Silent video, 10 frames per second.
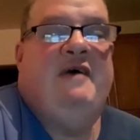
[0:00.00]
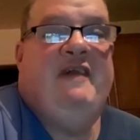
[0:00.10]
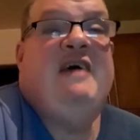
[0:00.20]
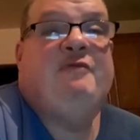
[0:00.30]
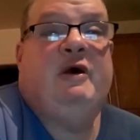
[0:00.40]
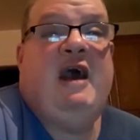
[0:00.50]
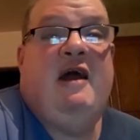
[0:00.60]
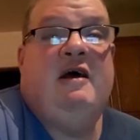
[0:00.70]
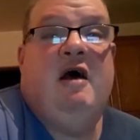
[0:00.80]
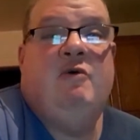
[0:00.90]
That's what kind
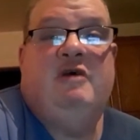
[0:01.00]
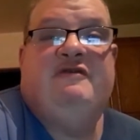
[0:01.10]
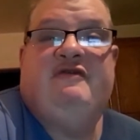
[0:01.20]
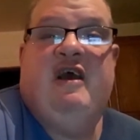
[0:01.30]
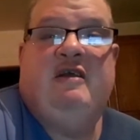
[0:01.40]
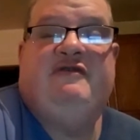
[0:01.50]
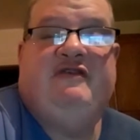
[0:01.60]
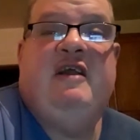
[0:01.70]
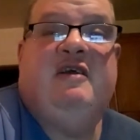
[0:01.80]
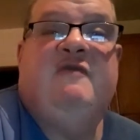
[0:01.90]
of what state
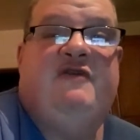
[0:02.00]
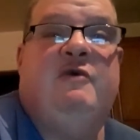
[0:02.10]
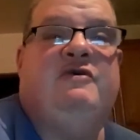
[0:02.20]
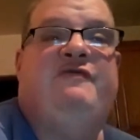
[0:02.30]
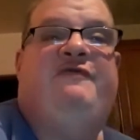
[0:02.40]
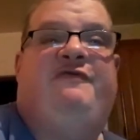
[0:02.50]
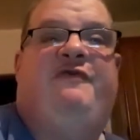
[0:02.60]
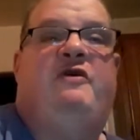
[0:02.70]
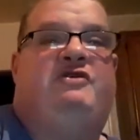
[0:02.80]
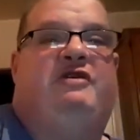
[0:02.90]
of
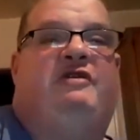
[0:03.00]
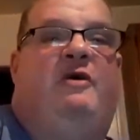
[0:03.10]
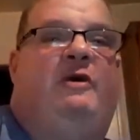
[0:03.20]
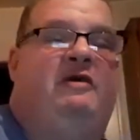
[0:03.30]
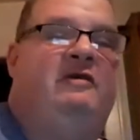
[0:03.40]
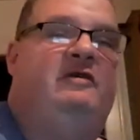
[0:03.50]
confusion, Nona.